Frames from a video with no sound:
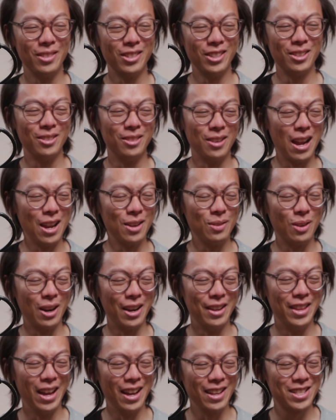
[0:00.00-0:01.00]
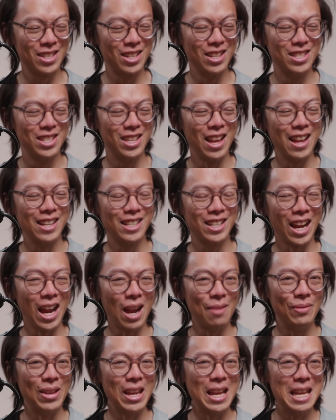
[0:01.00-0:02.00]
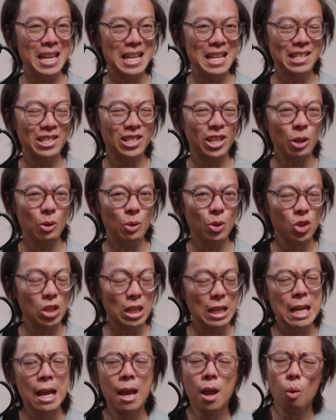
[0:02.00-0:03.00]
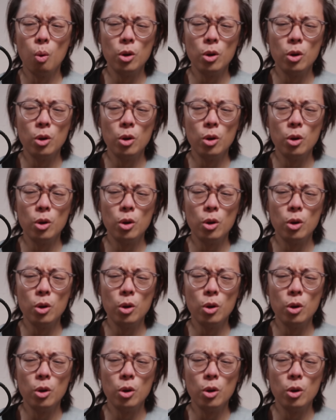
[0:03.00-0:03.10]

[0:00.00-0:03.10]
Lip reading: Well, anyway, that's the Zcam E2C,